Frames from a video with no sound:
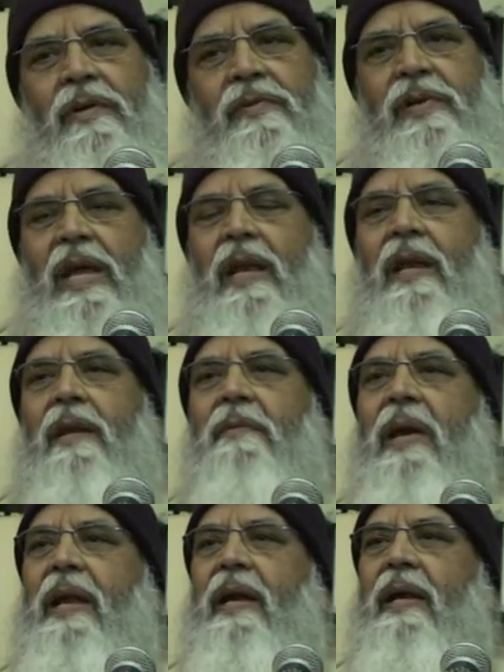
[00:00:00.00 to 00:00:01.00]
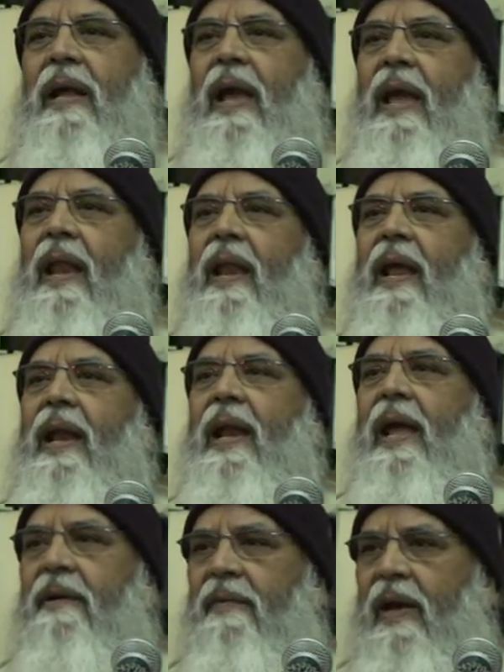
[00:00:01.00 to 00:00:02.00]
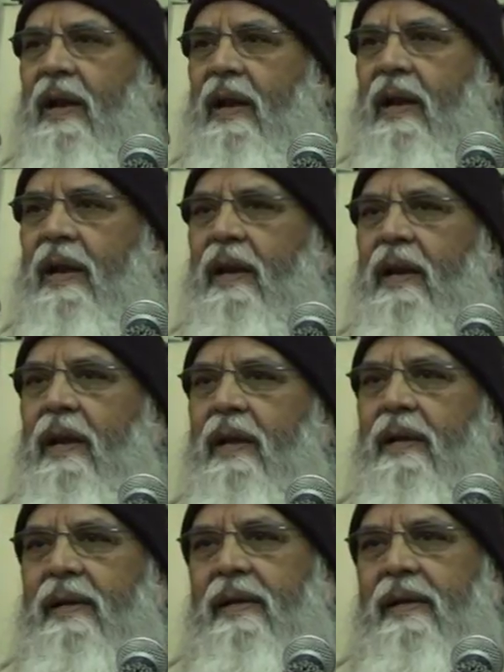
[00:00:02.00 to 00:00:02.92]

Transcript: Sin, merit, hell, and heaven.